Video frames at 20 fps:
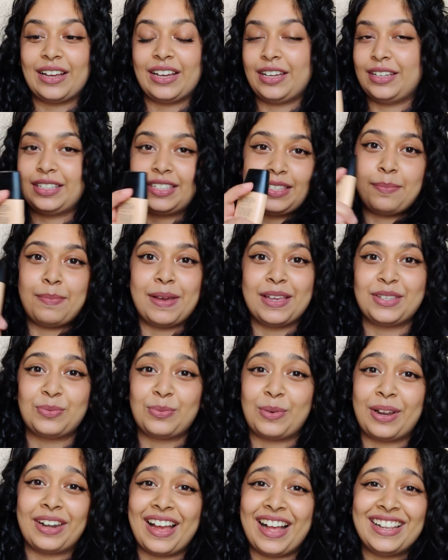it's the
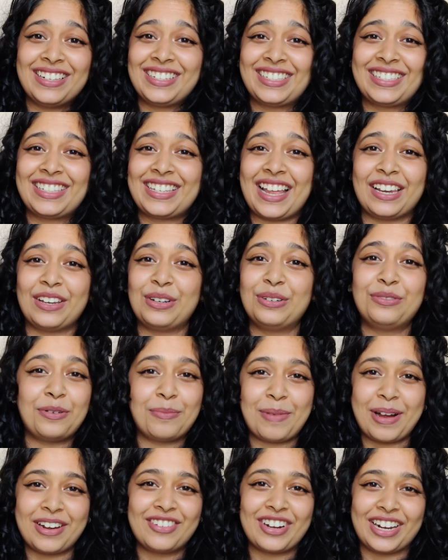best one. I'll just tell you, for
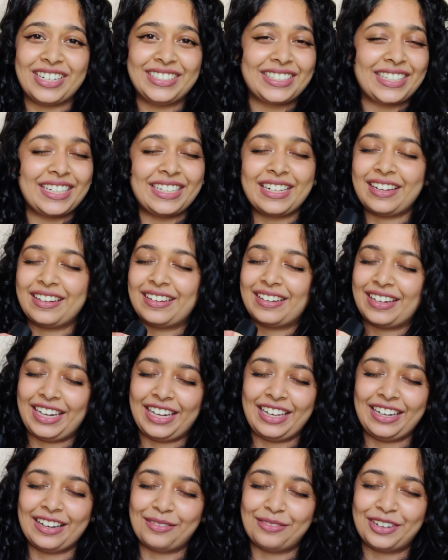my dry skin, I
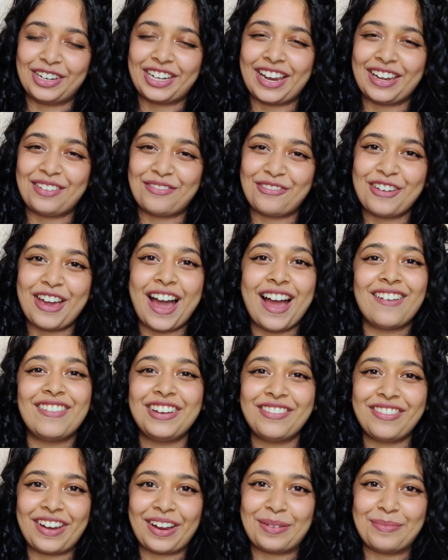really love it. And if you have
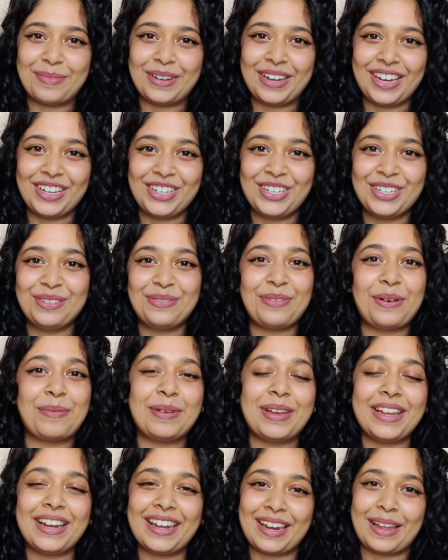any recommendations for
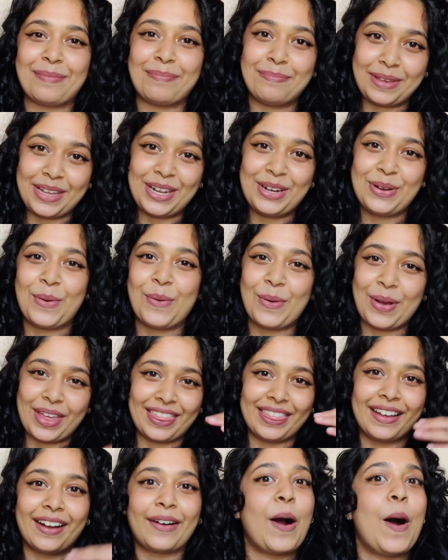me, let me know
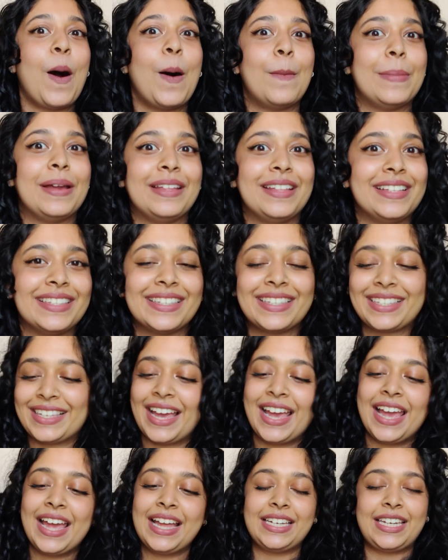in the comments
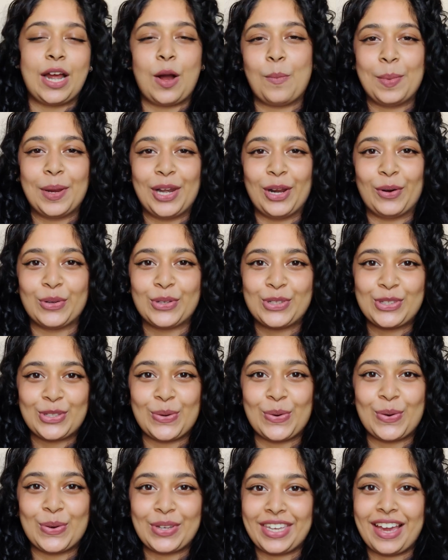down below.
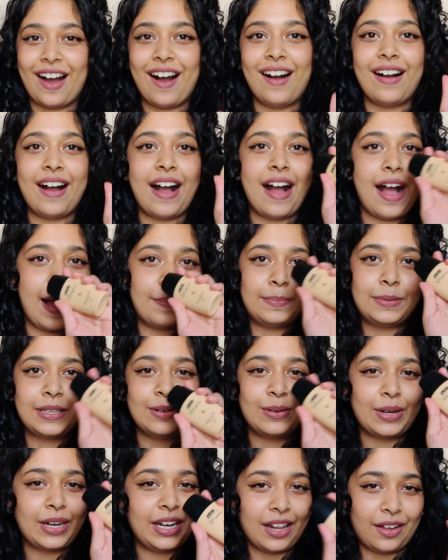So
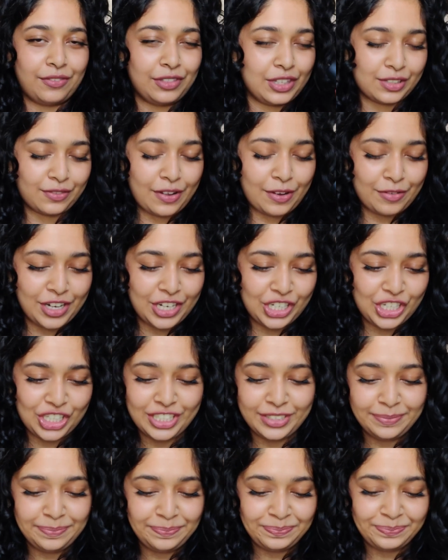absolutely love this
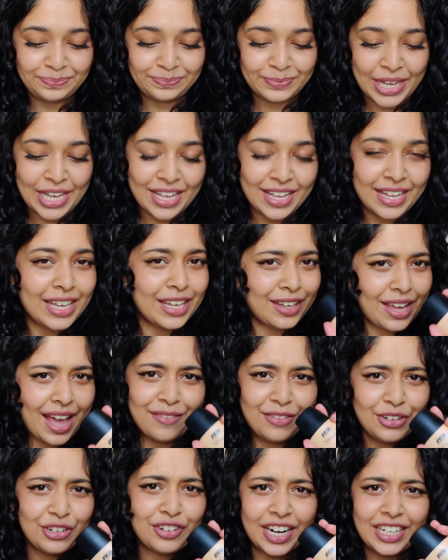foundation.
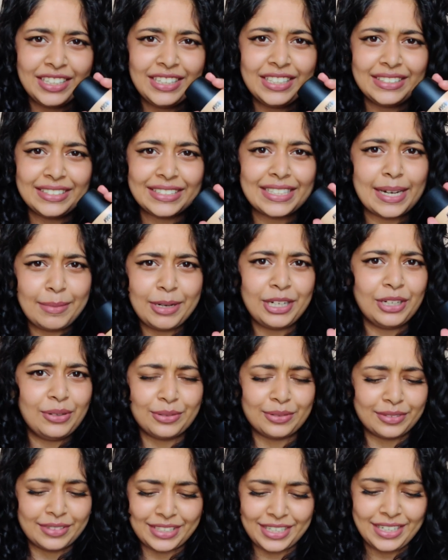Have you tried this? Let me
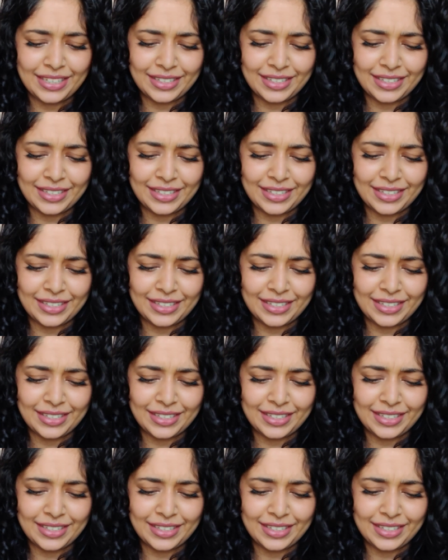know.